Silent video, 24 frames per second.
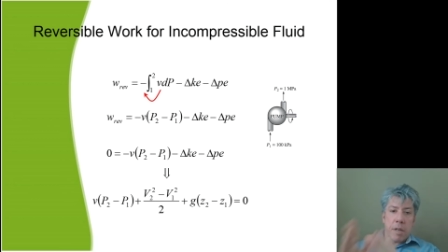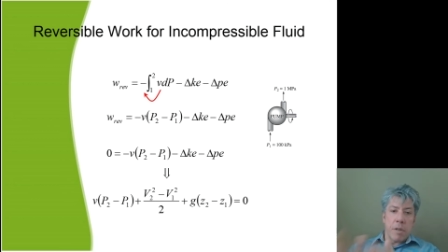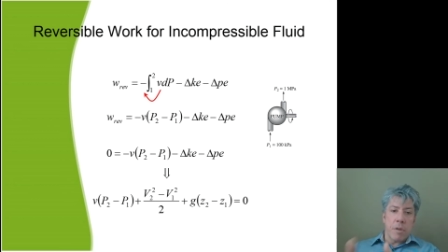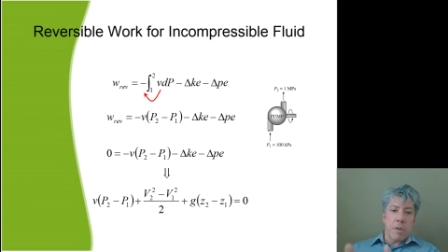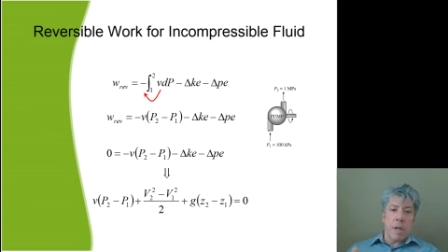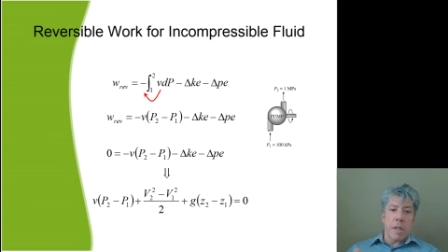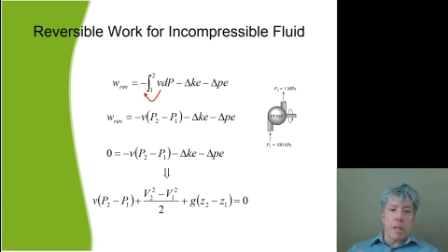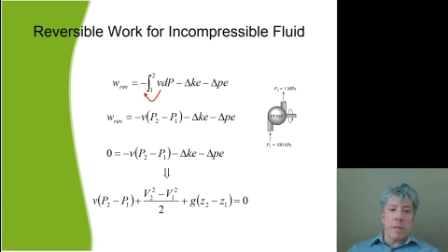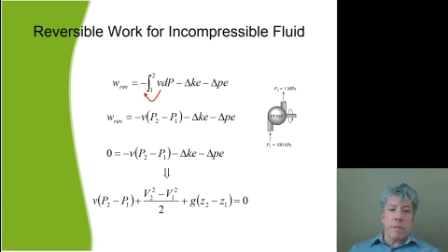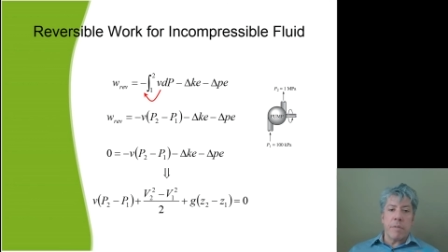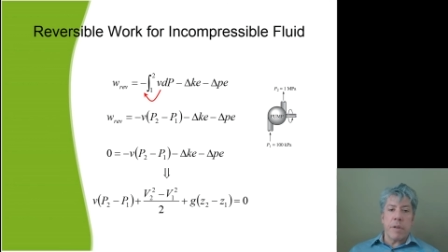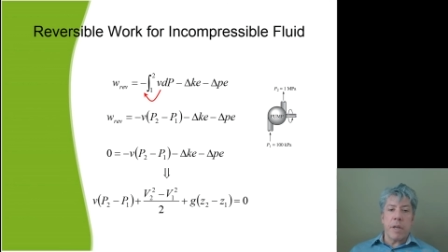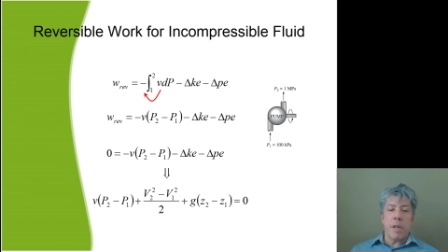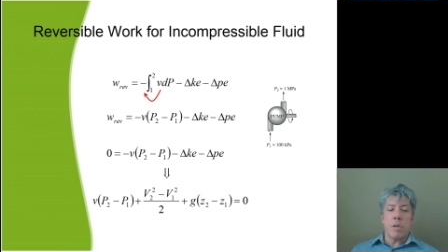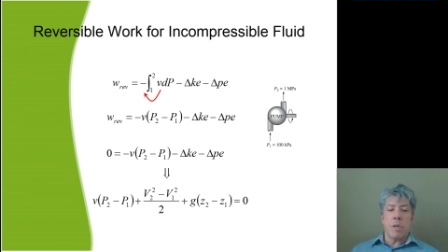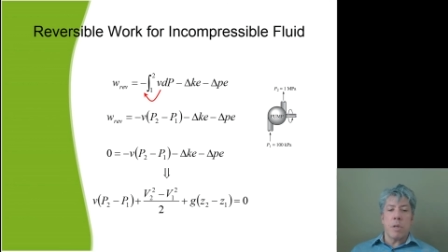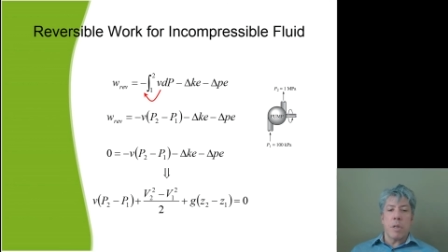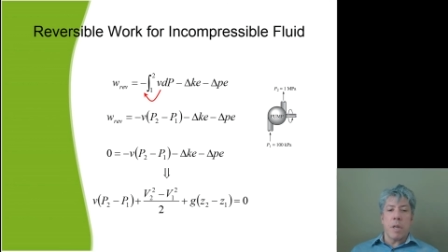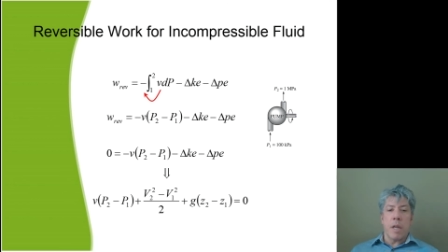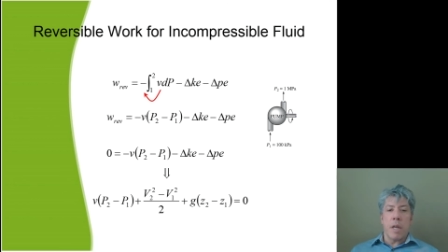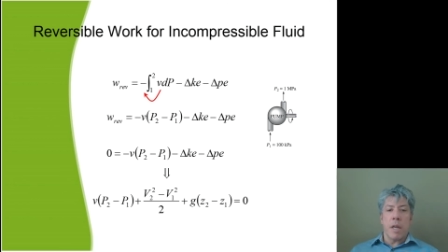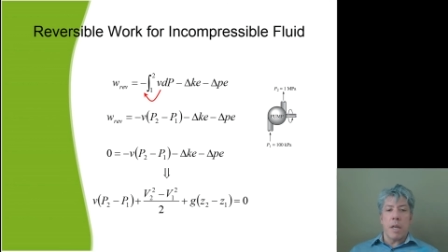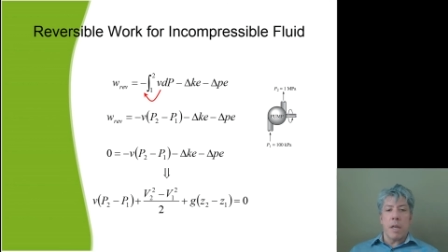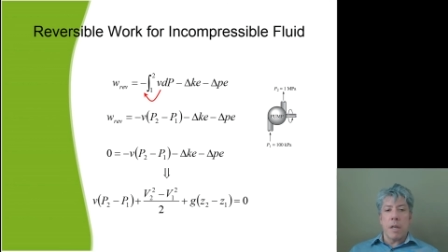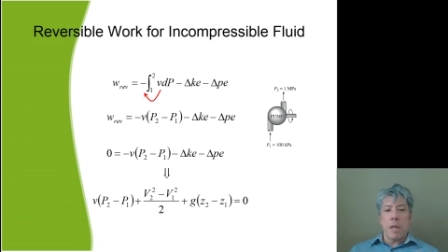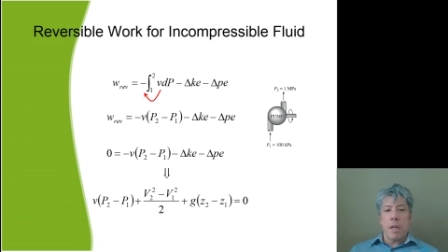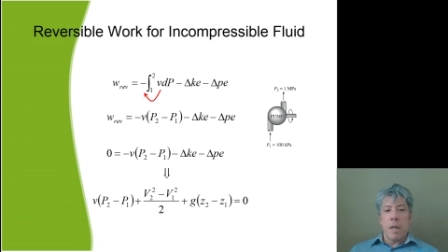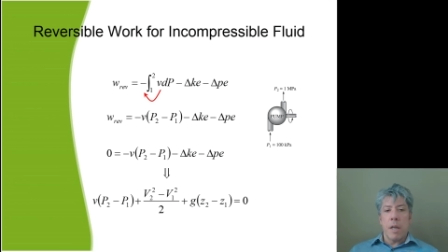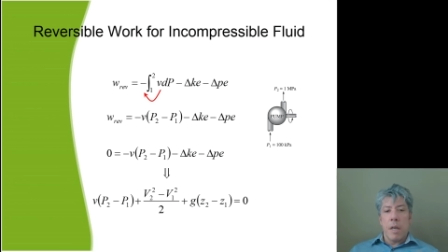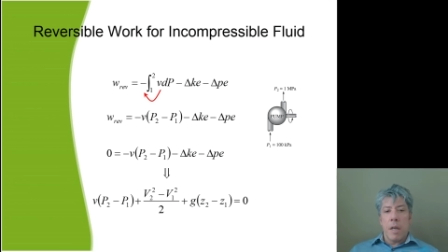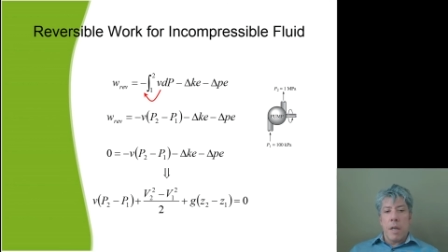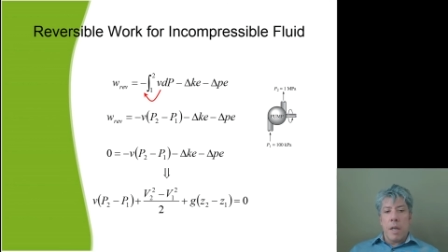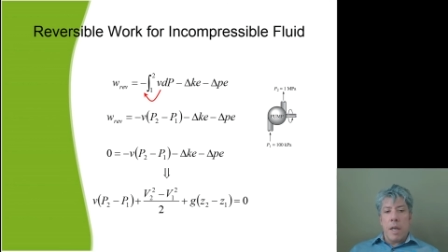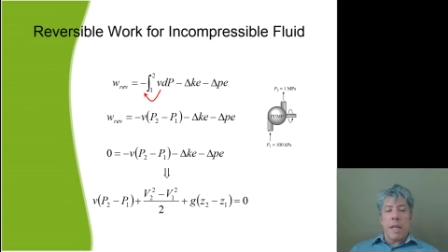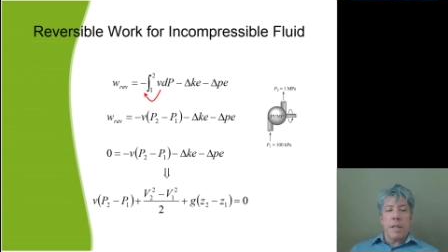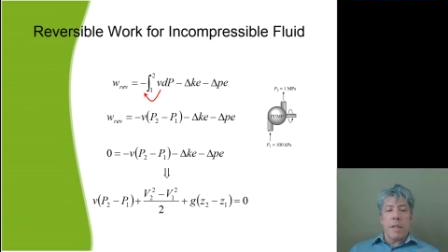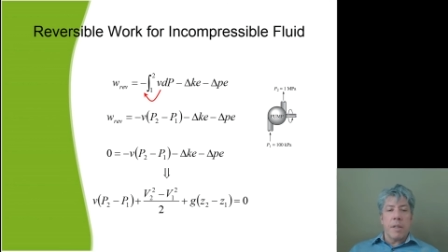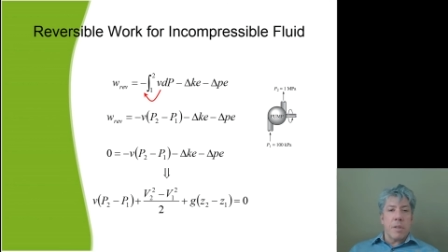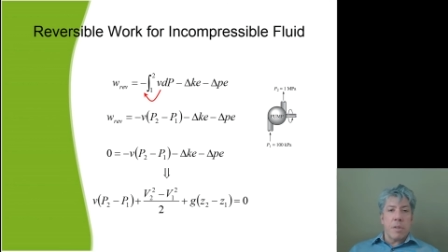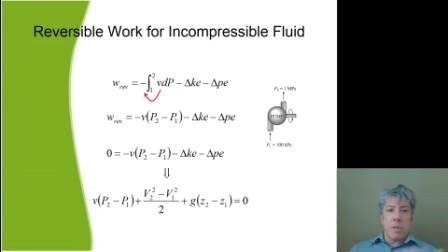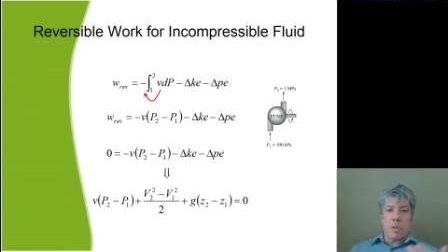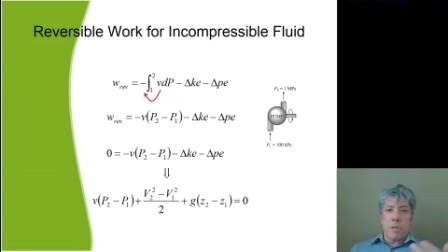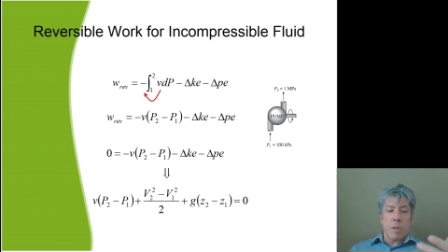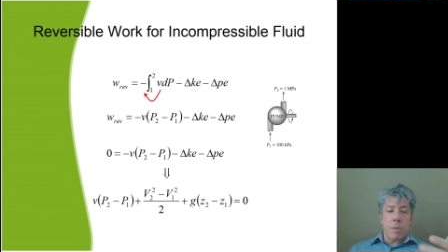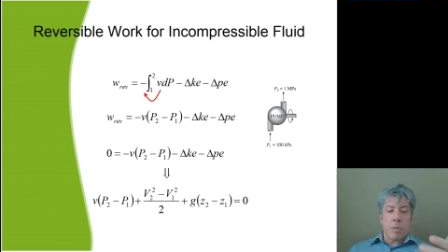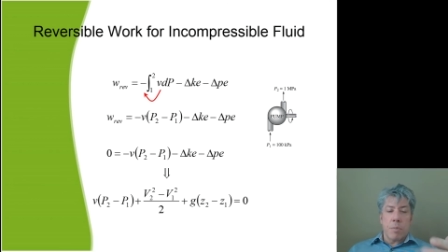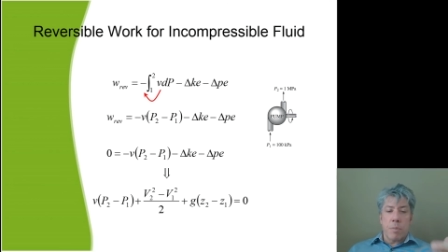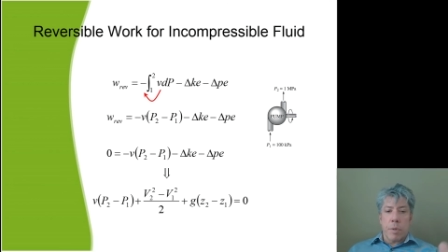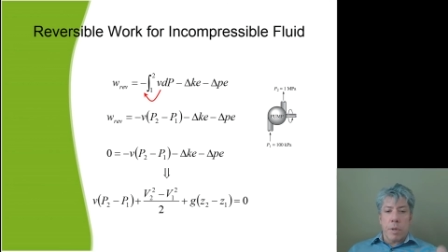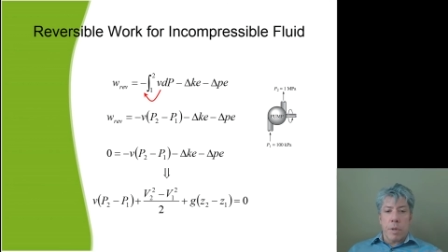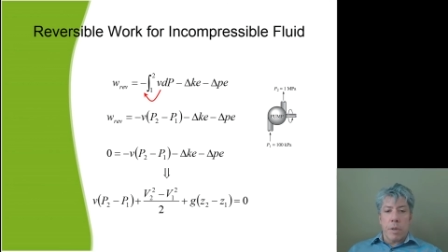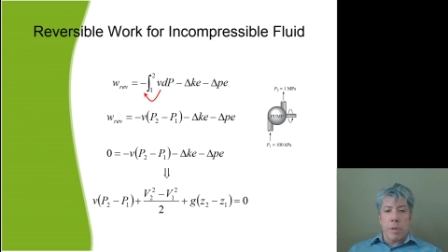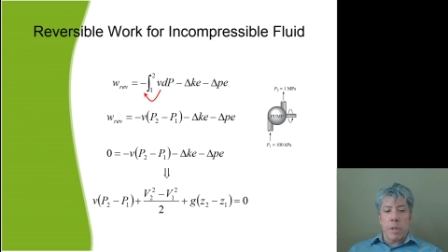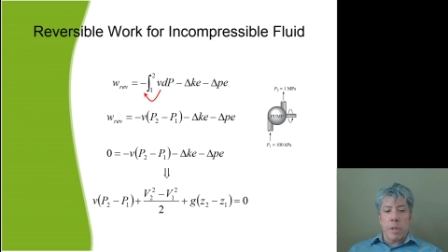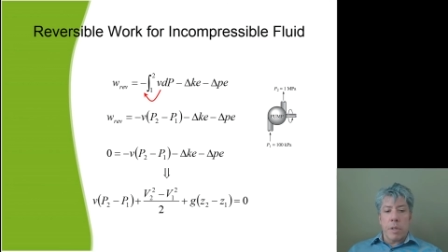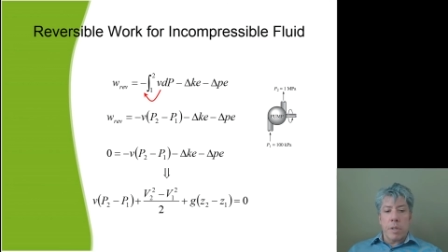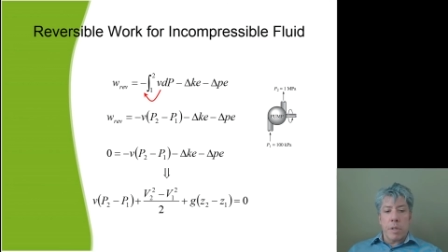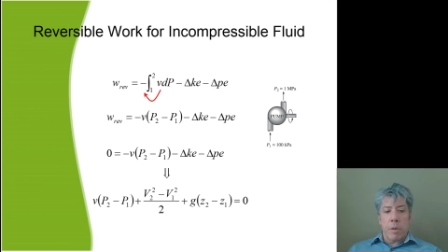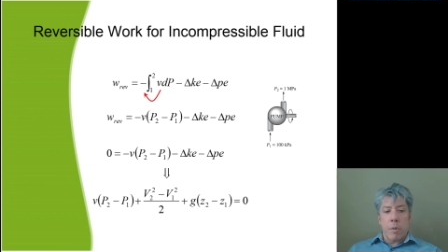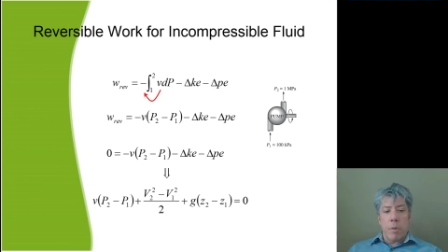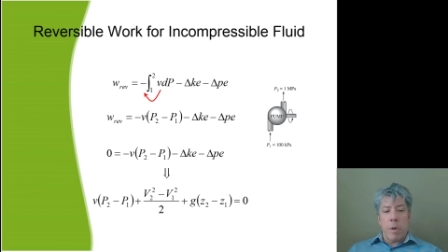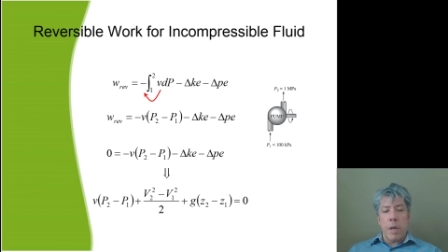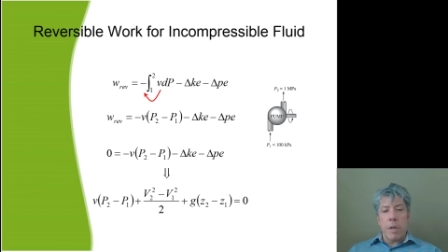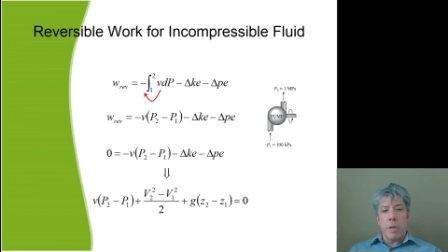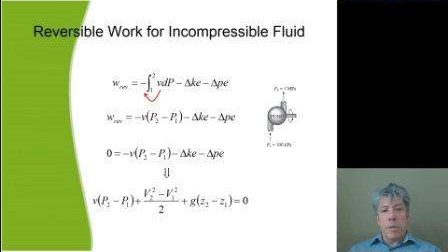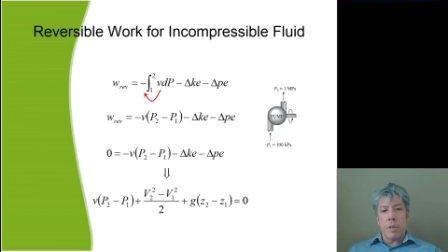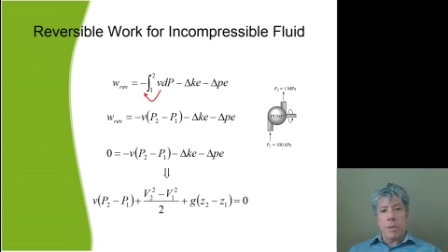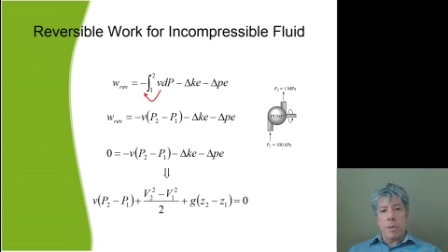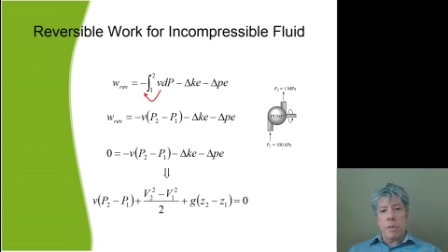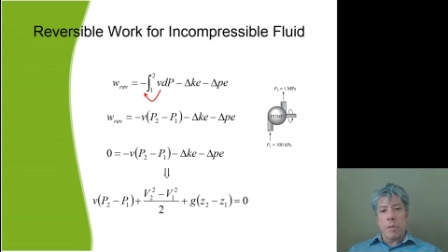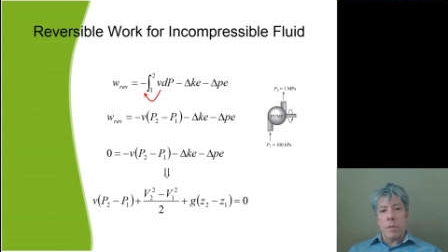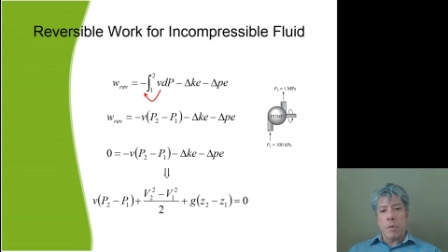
and your elevation head, and this is just Bernoulli's equation.